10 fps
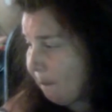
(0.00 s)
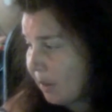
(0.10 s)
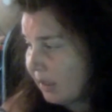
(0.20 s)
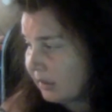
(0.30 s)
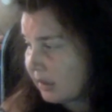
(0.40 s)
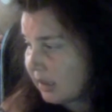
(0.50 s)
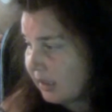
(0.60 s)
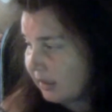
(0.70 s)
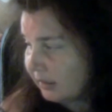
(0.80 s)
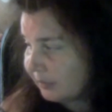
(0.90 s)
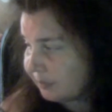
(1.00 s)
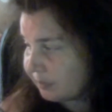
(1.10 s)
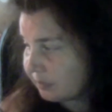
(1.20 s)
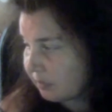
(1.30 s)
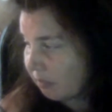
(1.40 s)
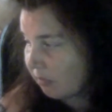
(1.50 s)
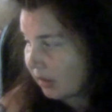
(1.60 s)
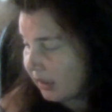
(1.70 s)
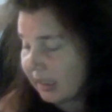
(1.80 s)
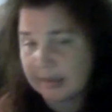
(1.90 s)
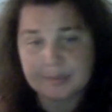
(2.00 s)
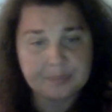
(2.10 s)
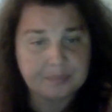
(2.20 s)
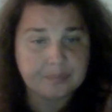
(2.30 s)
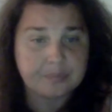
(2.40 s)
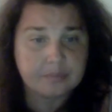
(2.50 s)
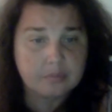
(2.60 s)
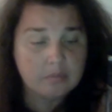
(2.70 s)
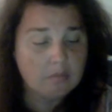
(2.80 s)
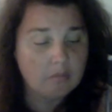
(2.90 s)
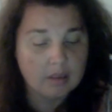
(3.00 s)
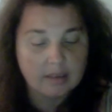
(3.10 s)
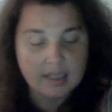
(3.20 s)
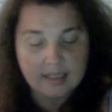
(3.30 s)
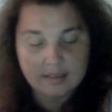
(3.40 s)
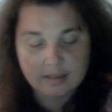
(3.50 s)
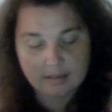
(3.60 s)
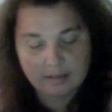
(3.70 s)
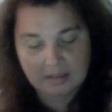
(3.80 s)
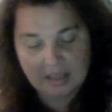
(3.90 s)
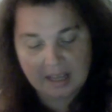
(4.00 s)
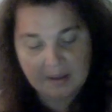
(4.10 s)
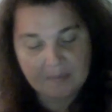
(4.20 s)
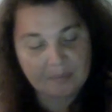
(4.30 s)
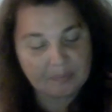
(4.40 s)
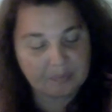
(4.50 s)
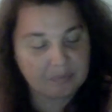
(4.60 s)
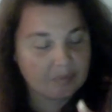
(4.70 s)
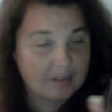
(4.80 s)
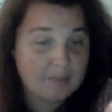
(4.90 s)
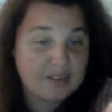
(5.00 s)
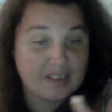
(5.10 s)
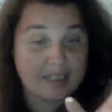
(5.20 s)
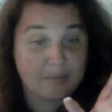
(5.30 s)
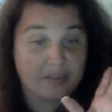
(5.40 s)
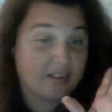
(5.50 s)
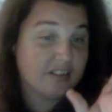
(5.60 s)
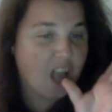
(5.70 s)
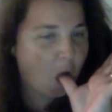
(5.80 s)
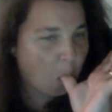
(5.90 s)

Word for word: But uh, yeah, that's that. Let me just lick my fingers.